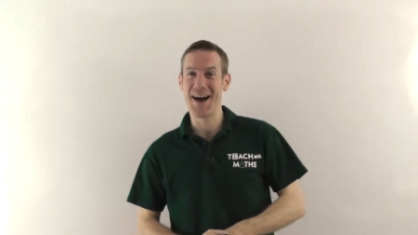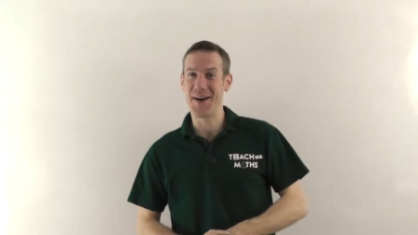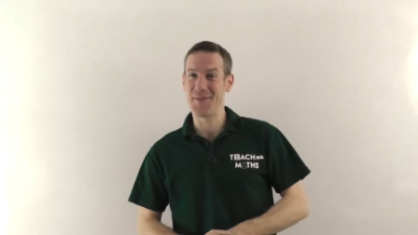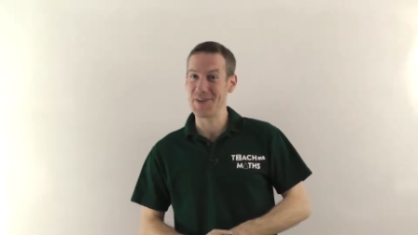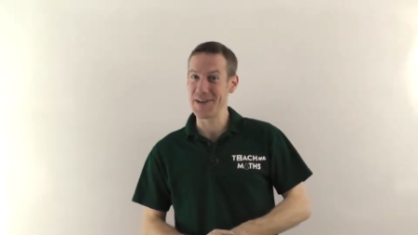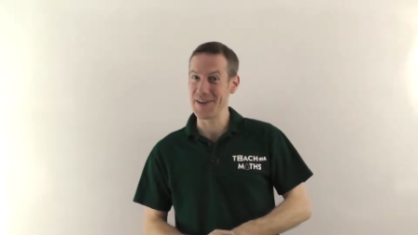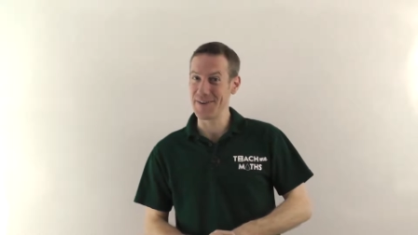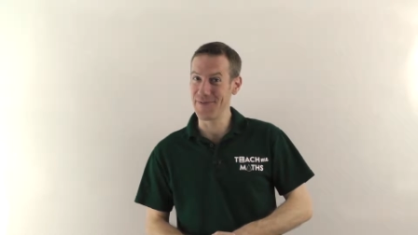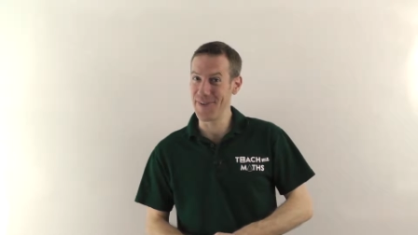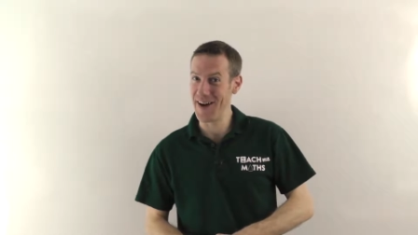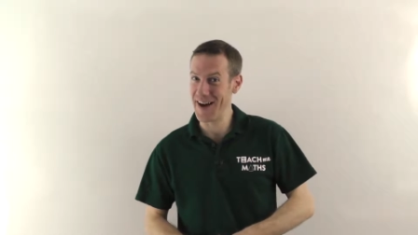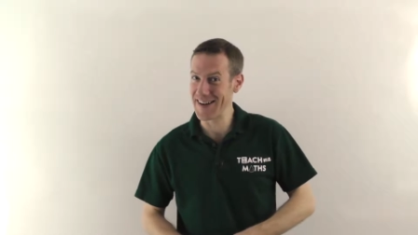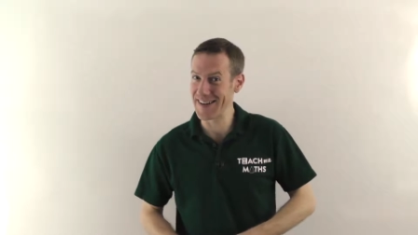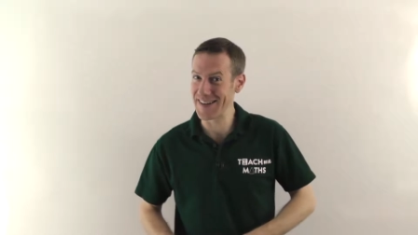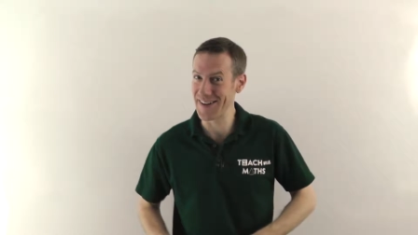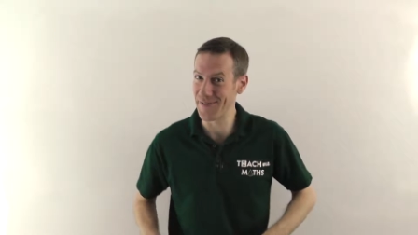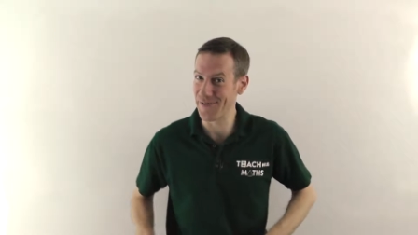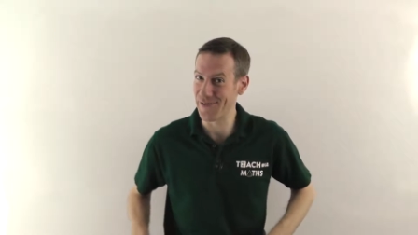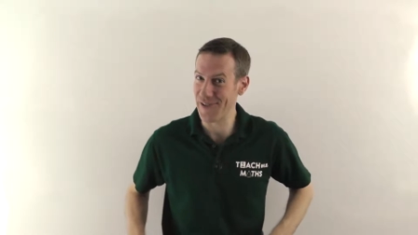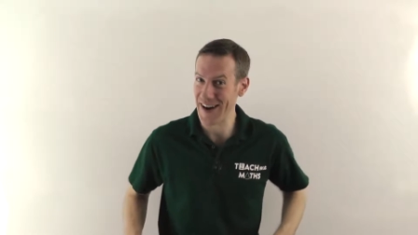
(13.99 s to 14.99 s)
and we're
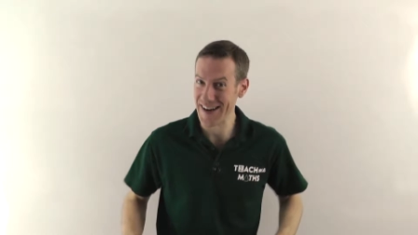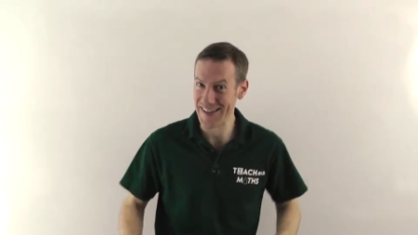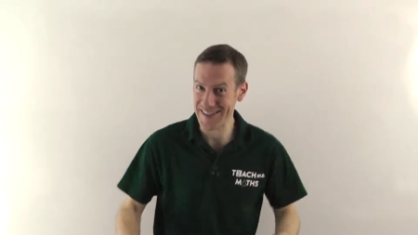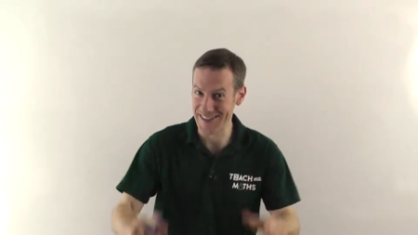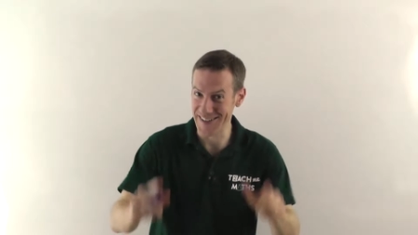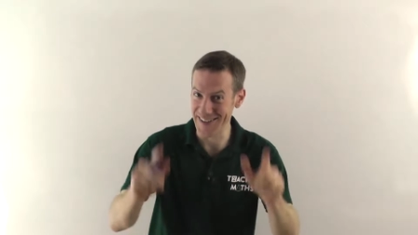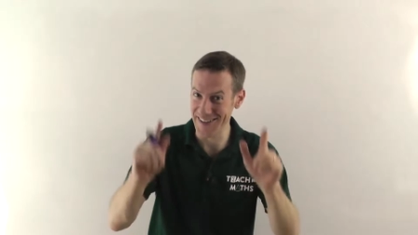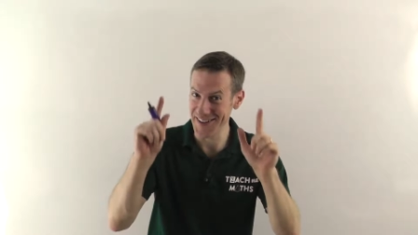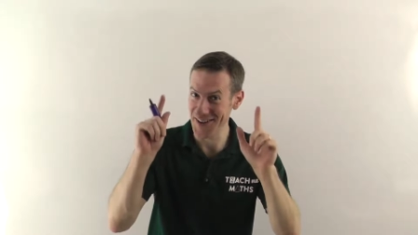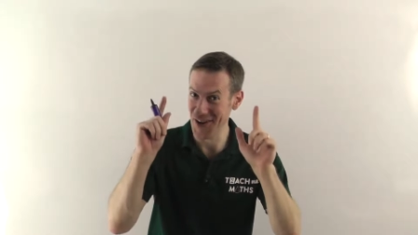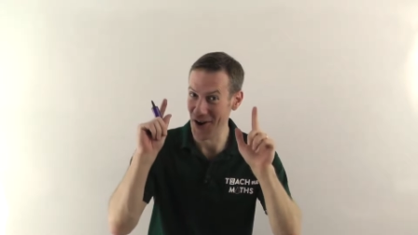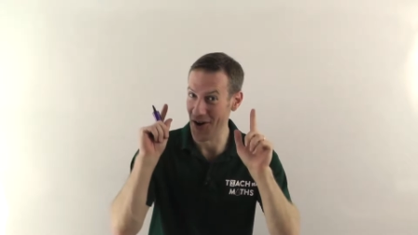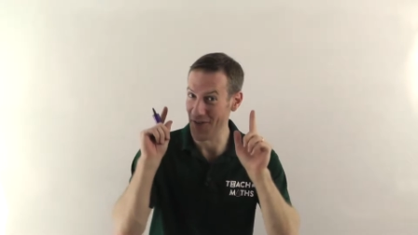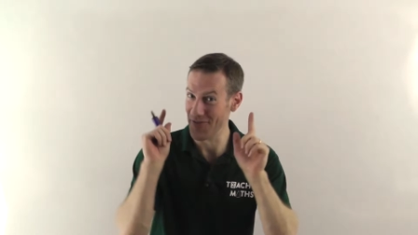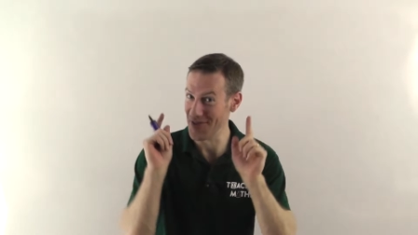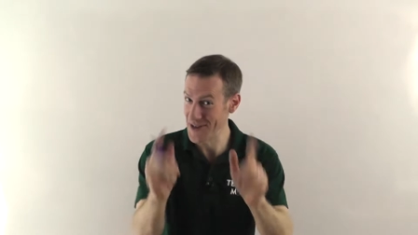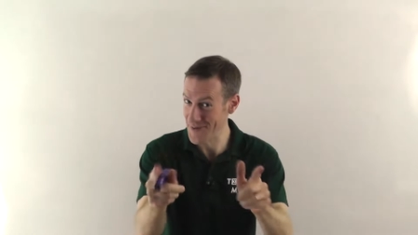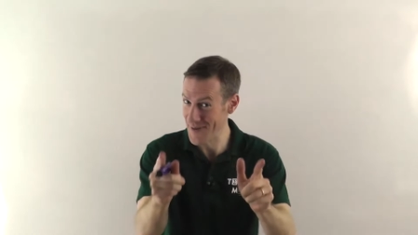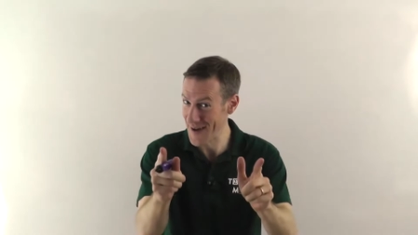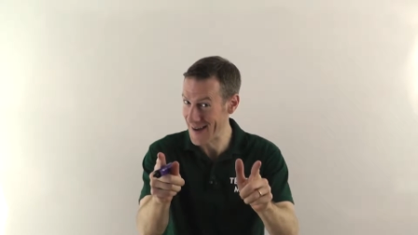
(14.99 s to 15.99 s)
finding the fraction
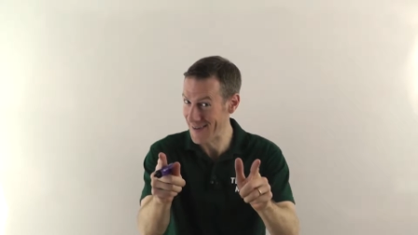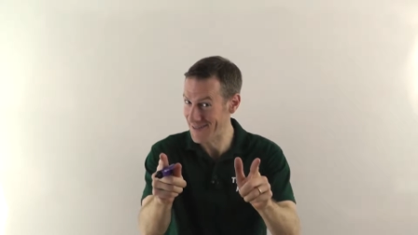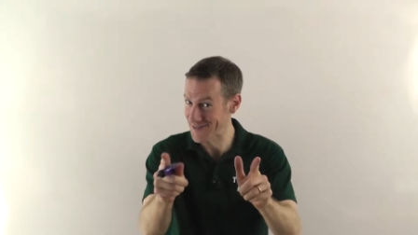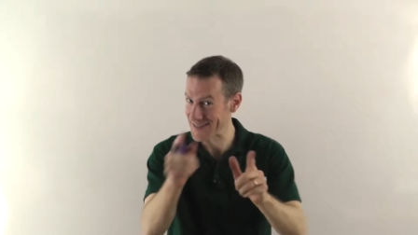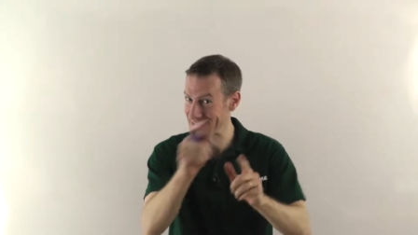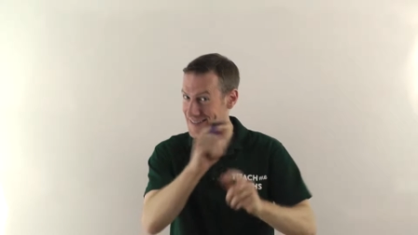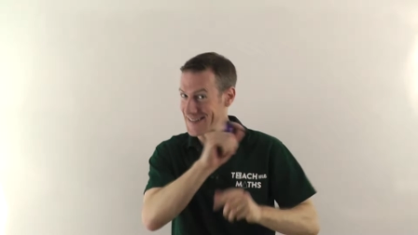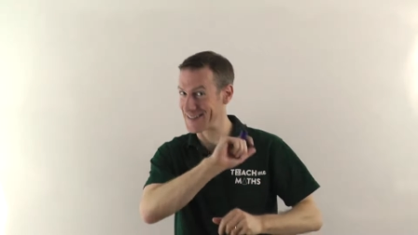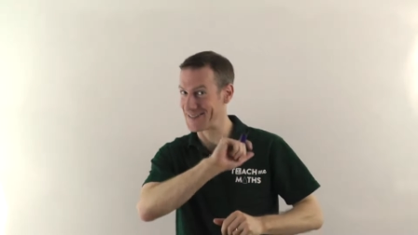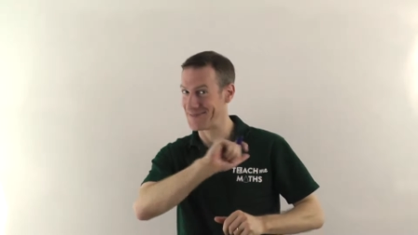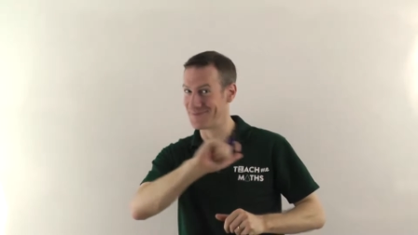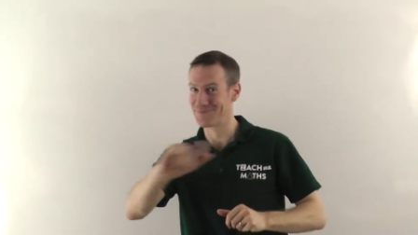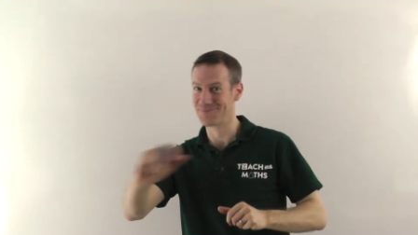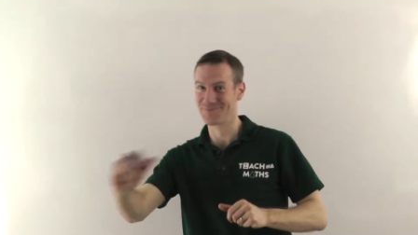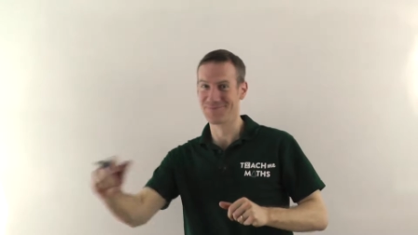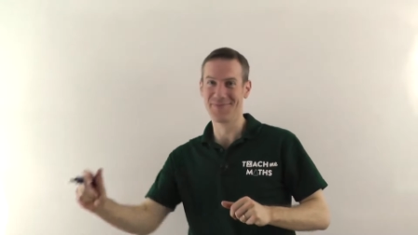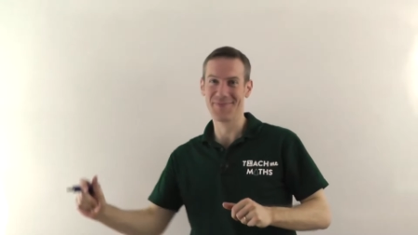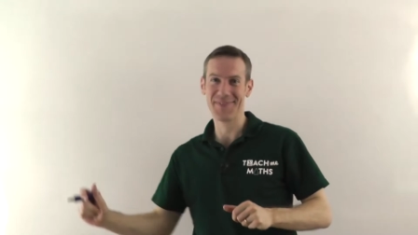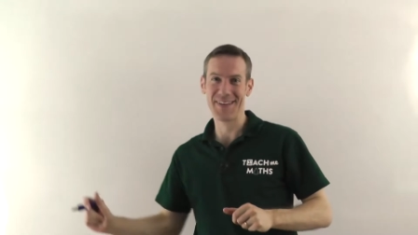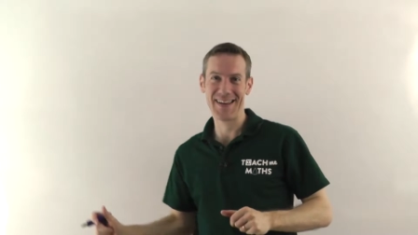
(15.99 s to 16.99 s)
of an amount.
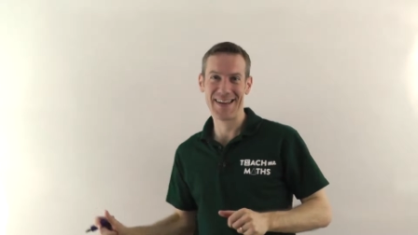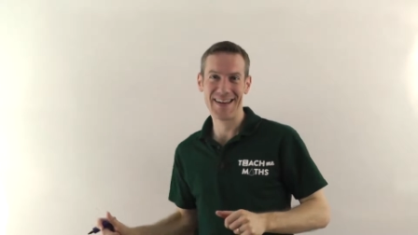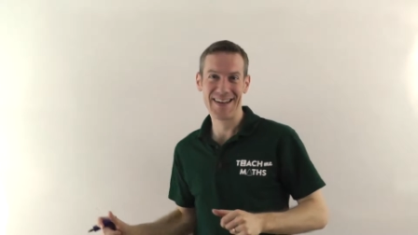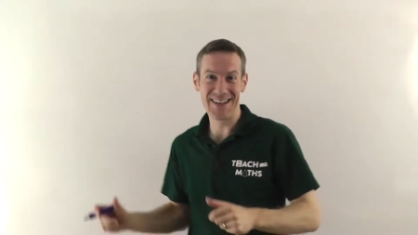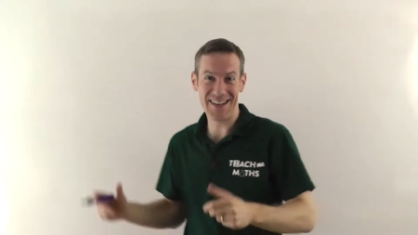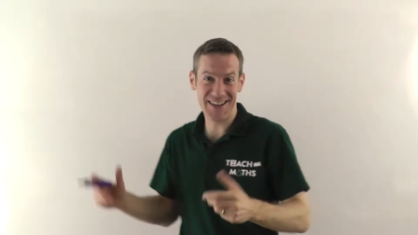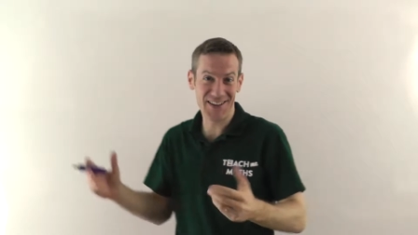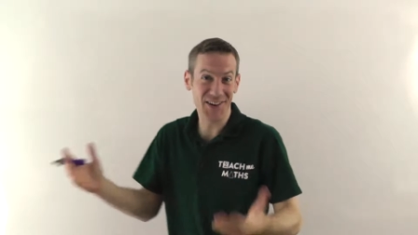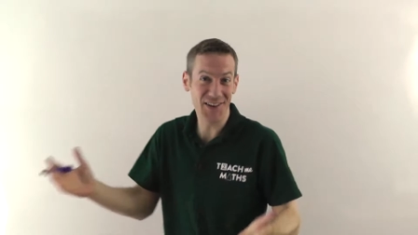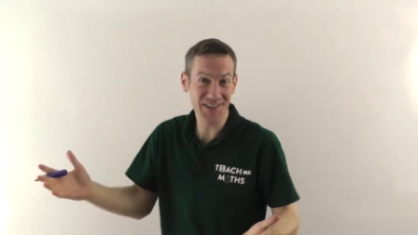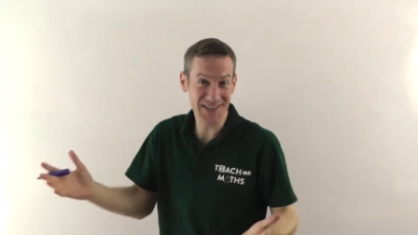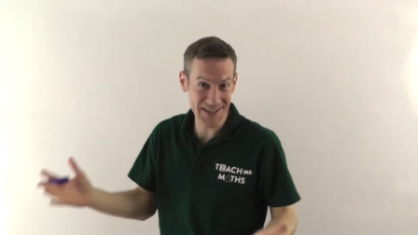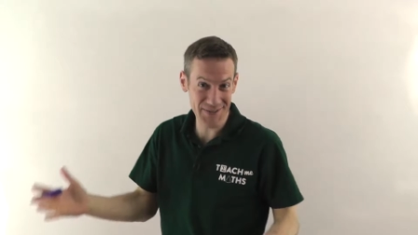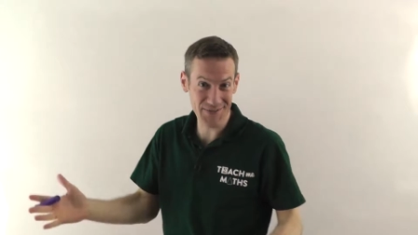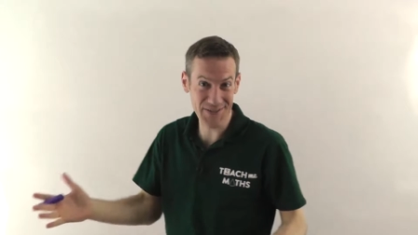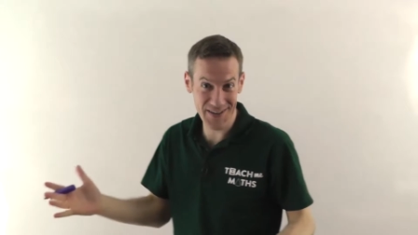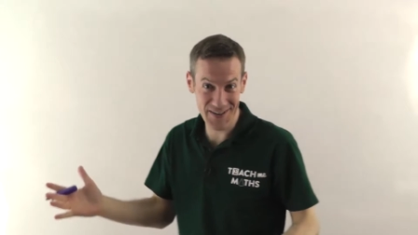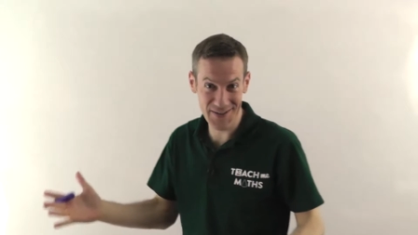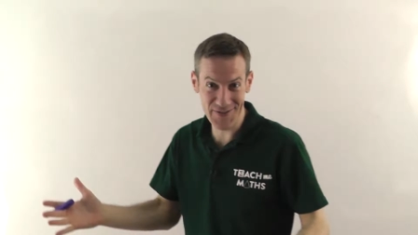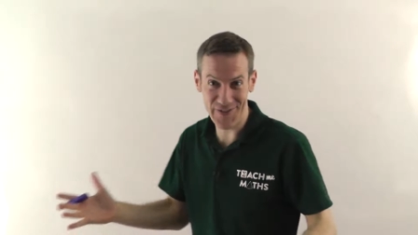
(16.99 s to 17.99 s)
Now the
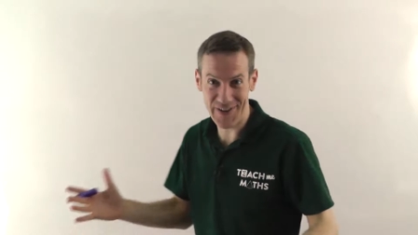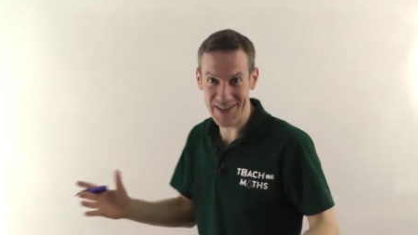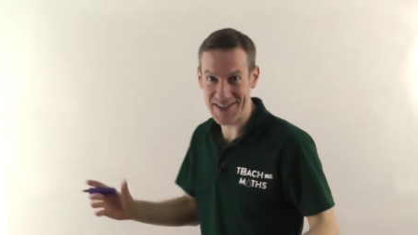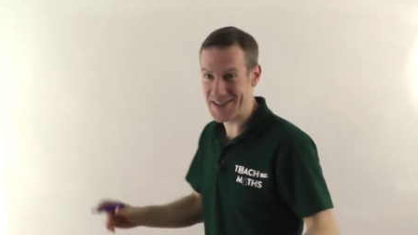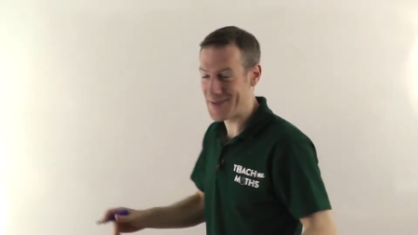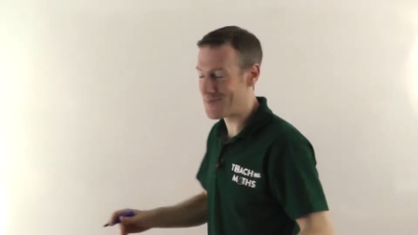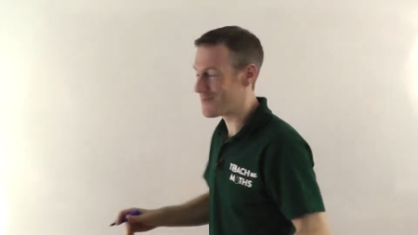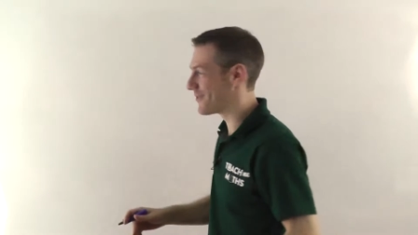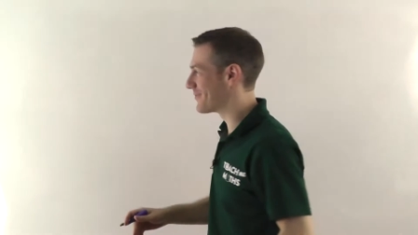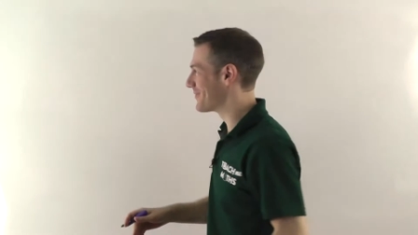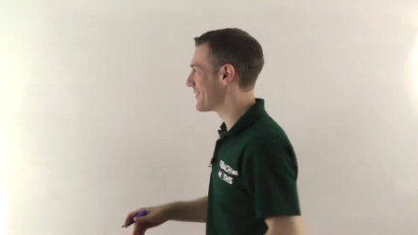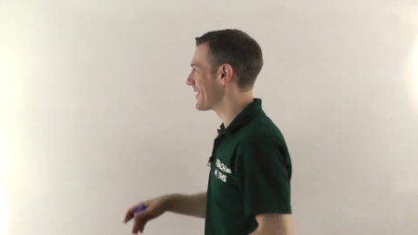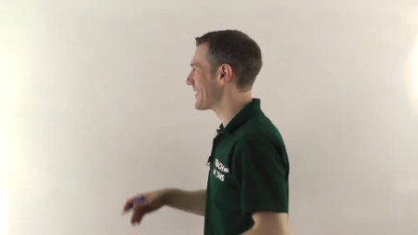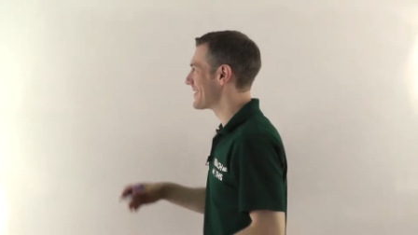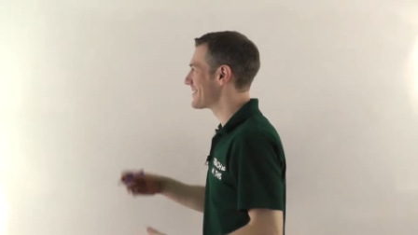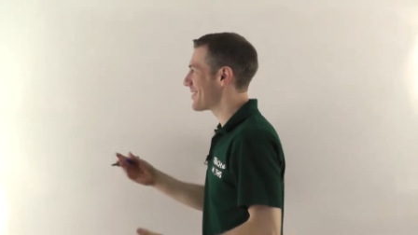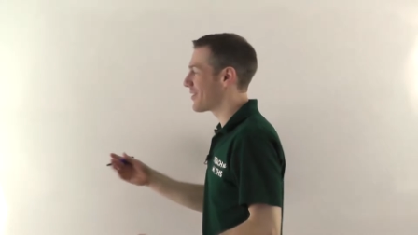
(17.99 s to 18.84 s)
concept here is very simple really.